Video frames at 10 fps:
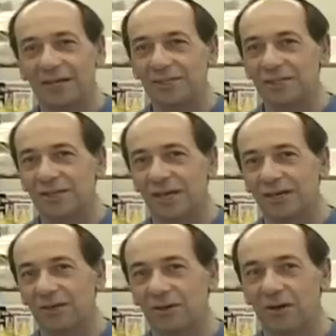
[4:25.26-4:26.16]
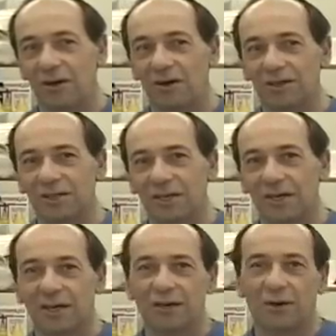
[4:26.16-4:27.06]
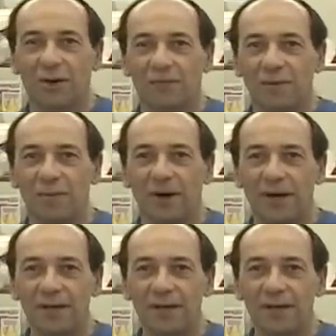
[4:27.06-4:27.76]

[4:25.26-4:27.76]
doesn't take you long to know everybody.